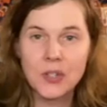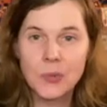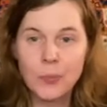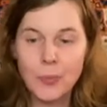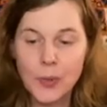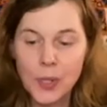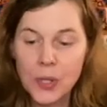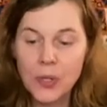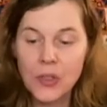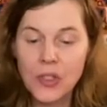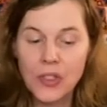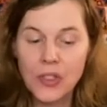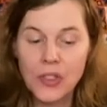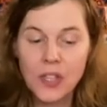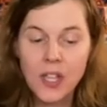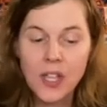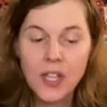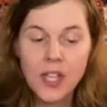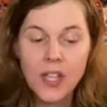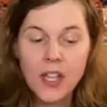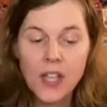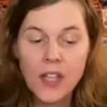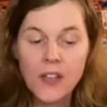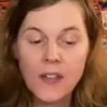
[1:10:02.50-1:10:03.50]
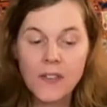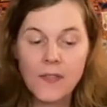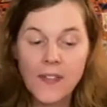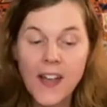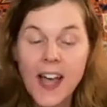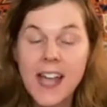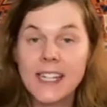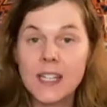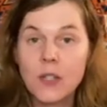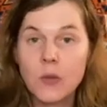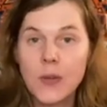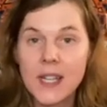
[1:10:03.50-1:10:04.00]
you both
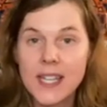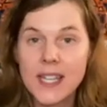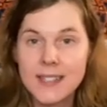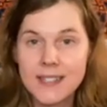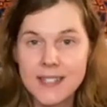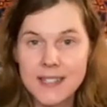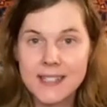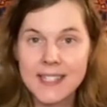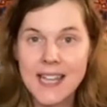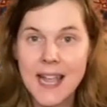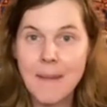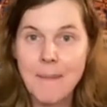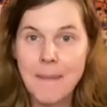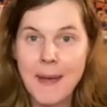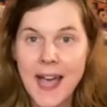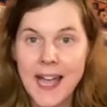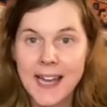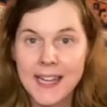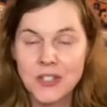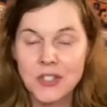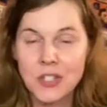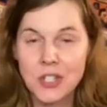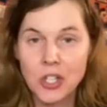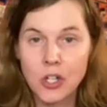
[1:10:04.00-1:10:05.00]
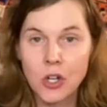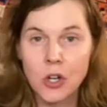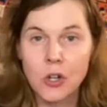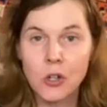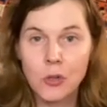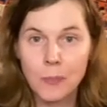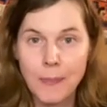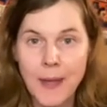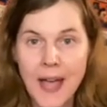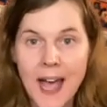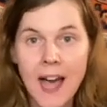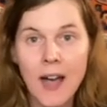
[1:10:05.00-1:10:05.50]
finding ways to step back into your
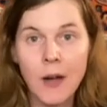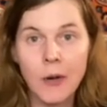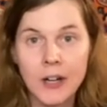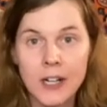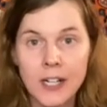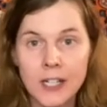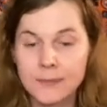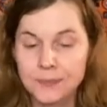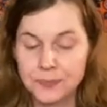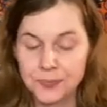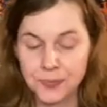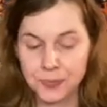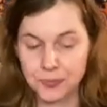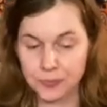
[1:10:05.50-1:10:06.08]
own power.